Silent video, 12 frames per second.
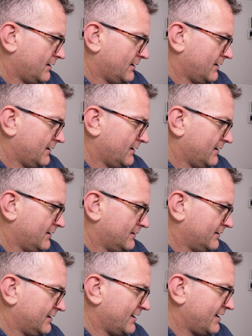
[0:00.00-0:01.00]

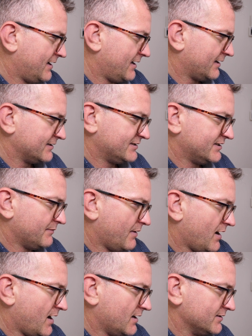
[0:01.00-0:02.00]
And yeah, I can see the
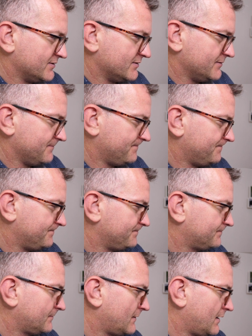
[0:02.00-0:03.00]
bars.
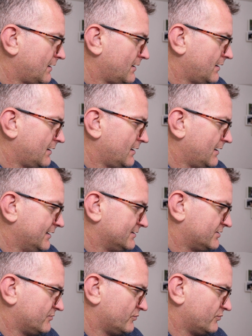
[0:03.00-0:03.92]
Let's